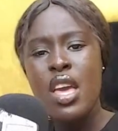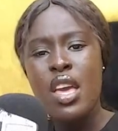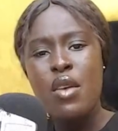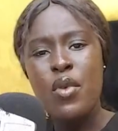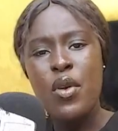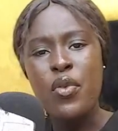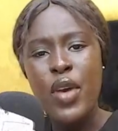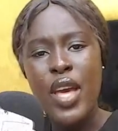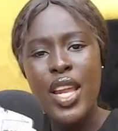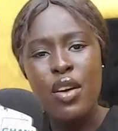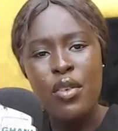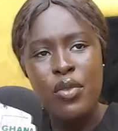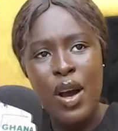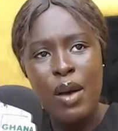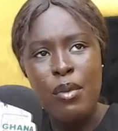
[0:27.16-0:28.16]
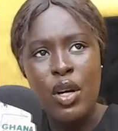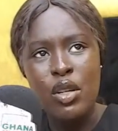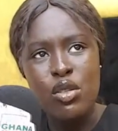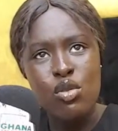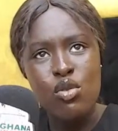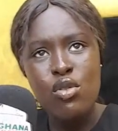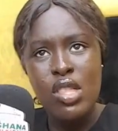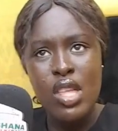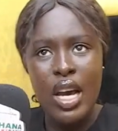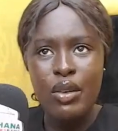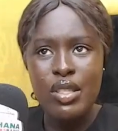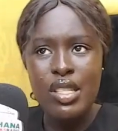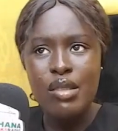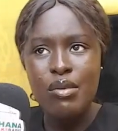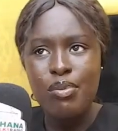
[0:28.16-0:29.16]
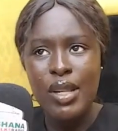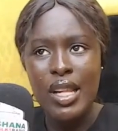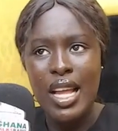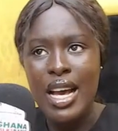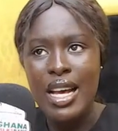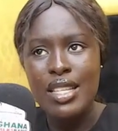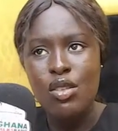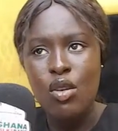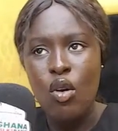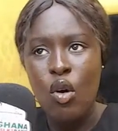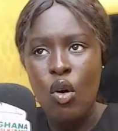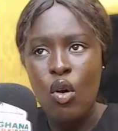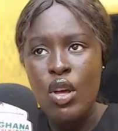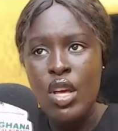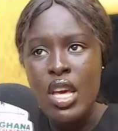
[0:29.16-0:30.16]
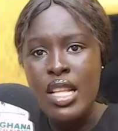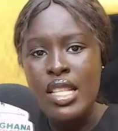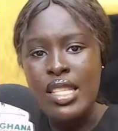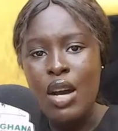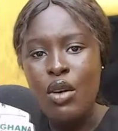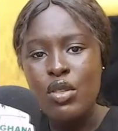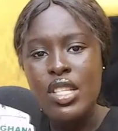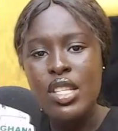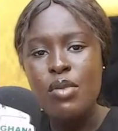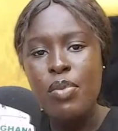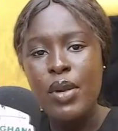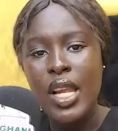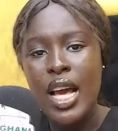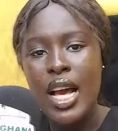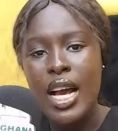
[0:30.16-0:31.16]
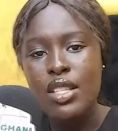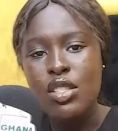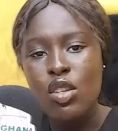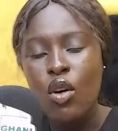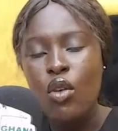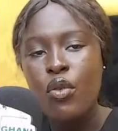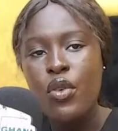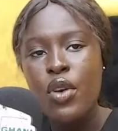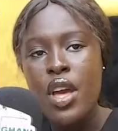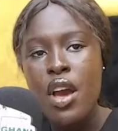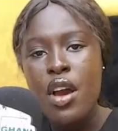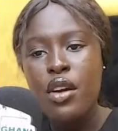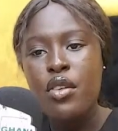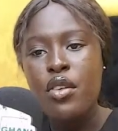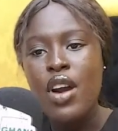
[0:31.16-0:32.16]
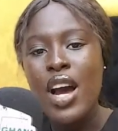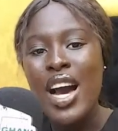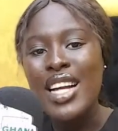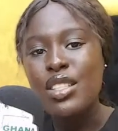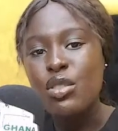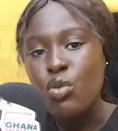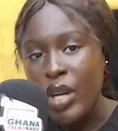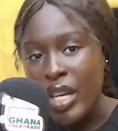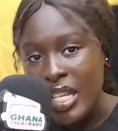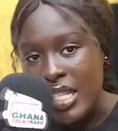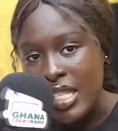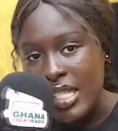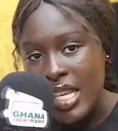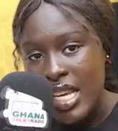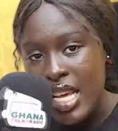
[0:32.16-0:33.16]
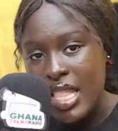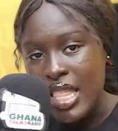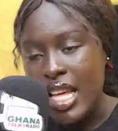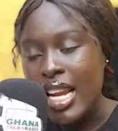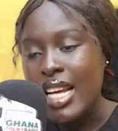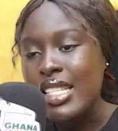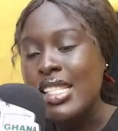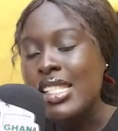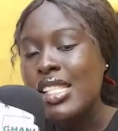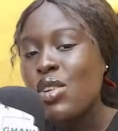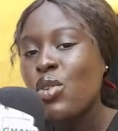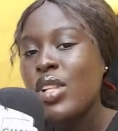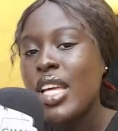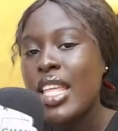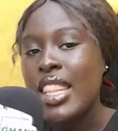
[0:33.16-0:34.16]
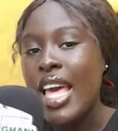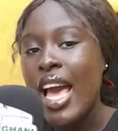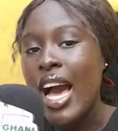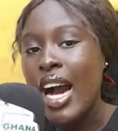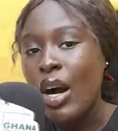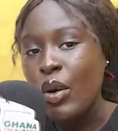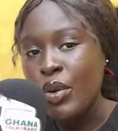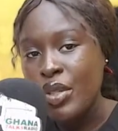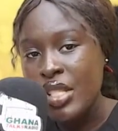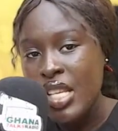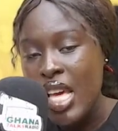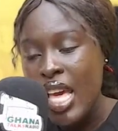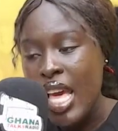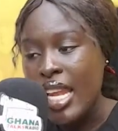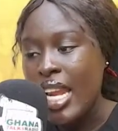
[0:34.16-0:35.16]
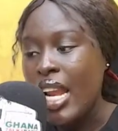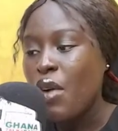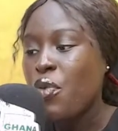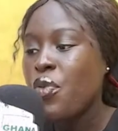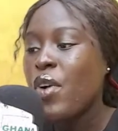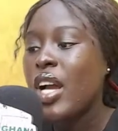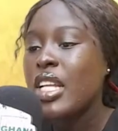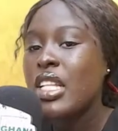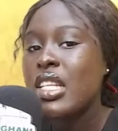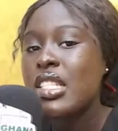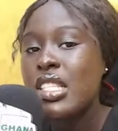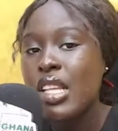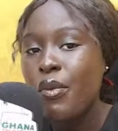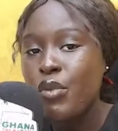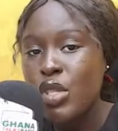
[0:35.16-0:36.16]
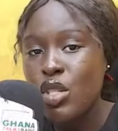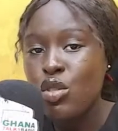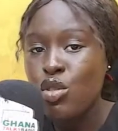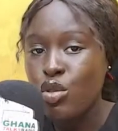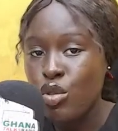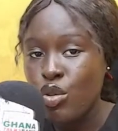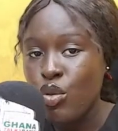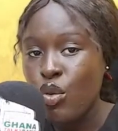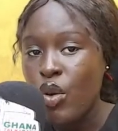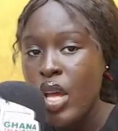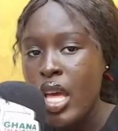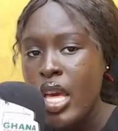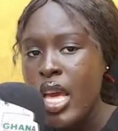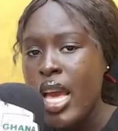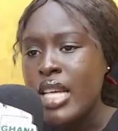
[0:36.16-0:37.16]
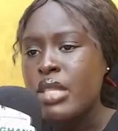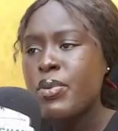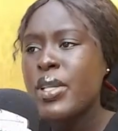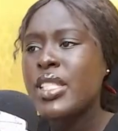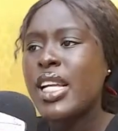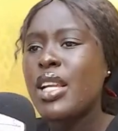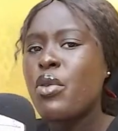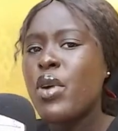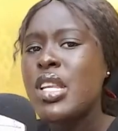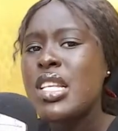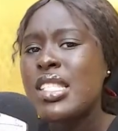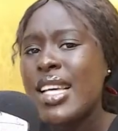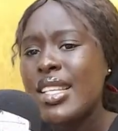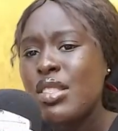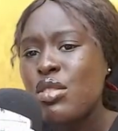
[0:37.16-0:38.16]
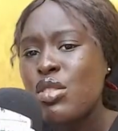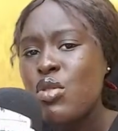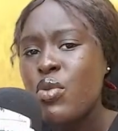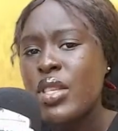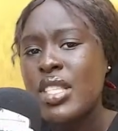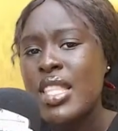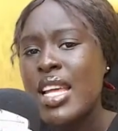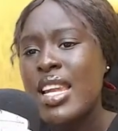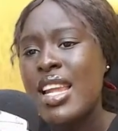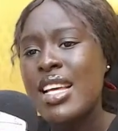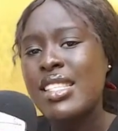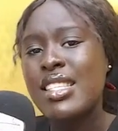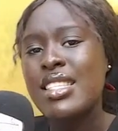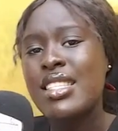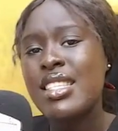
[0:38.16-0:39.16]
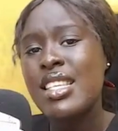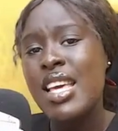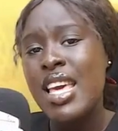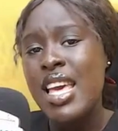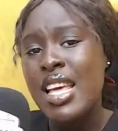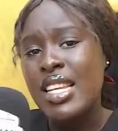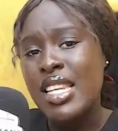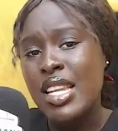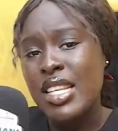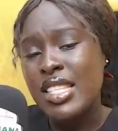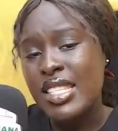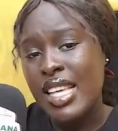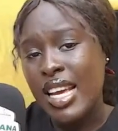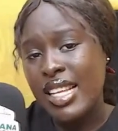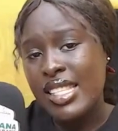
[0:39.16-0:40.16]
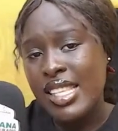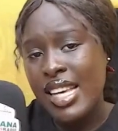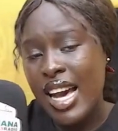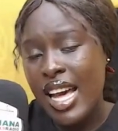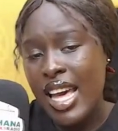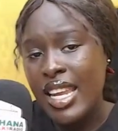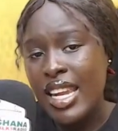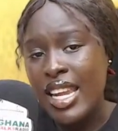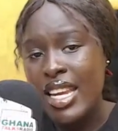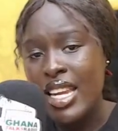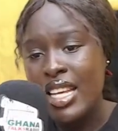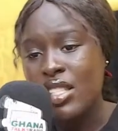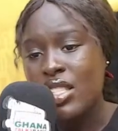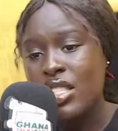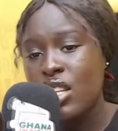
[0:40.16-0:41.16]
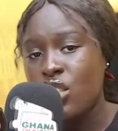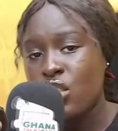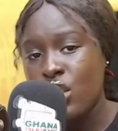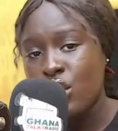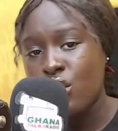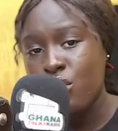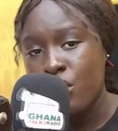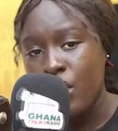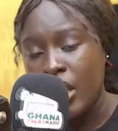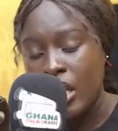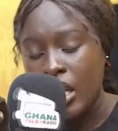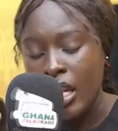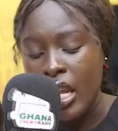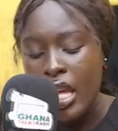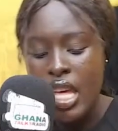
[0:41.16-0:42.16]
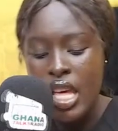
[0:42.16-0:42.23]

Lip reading: we've heard of about 2,000 plus or 1,000 plus of graduates that are still in the house and then are finding something to do, especially when it has to do with the nursing sector and then the teaching training.